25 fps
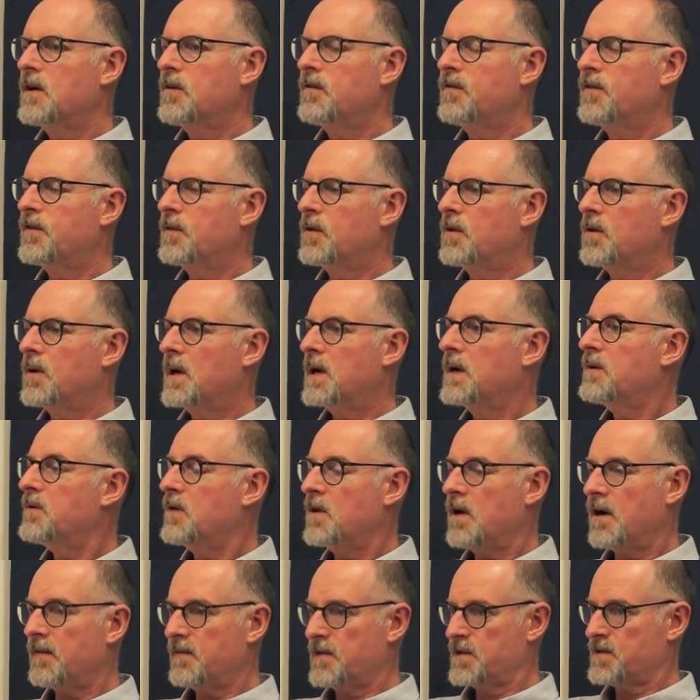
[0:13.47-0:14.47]
for
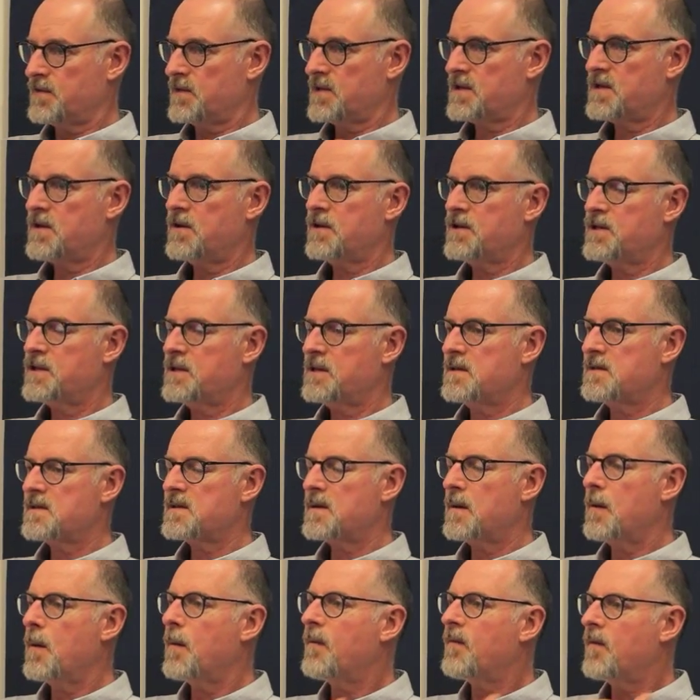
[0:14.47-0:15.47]
novice
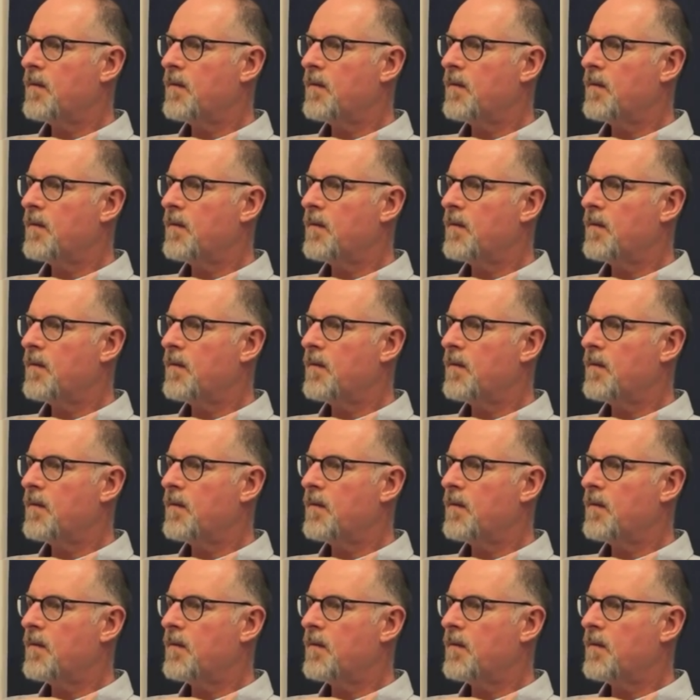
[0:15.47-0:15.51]
researchers.